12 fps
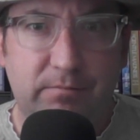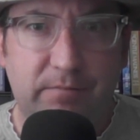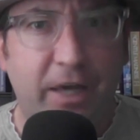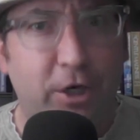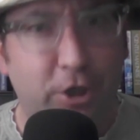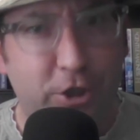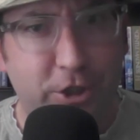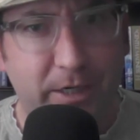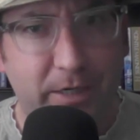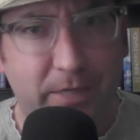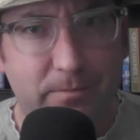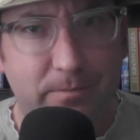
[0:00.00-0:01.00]

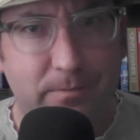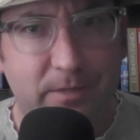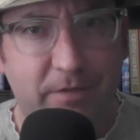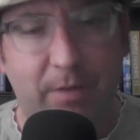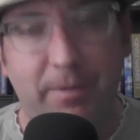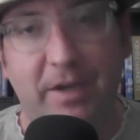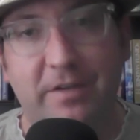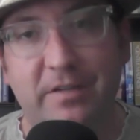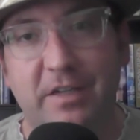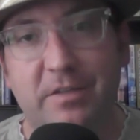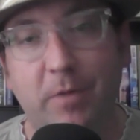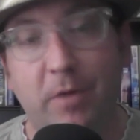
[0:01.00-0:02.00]
energy, if that makes
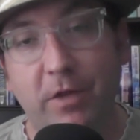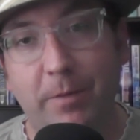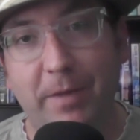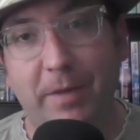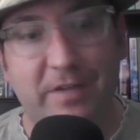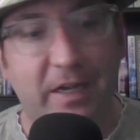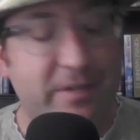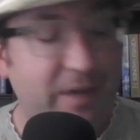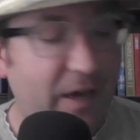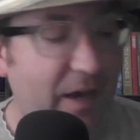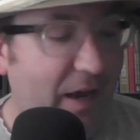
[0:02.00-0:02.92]
sense. Hopefully it makes sense.